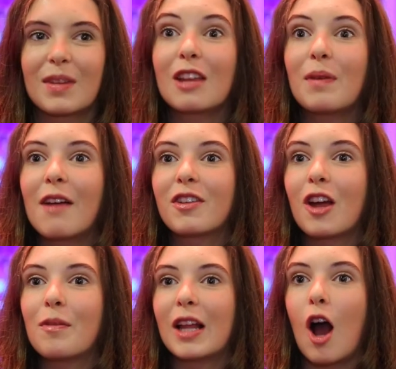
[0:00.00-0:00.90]
Because we have
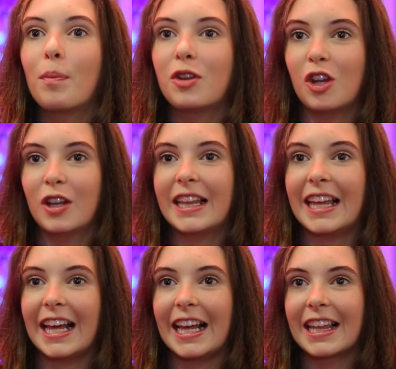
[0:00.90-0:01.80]
so many
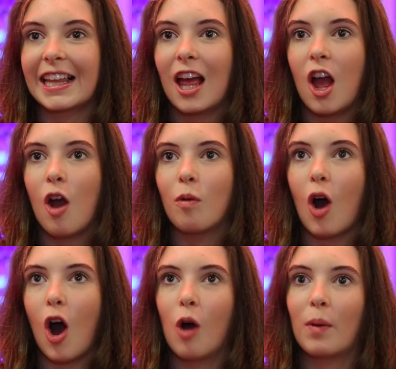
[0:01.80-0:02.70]
opportunities, we're
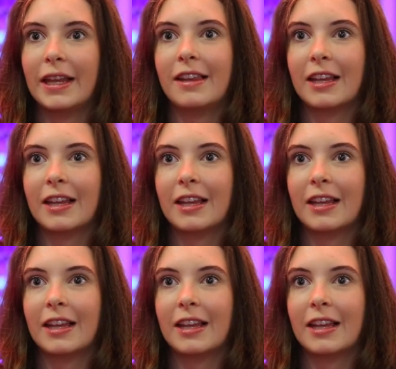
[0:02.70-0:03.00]
always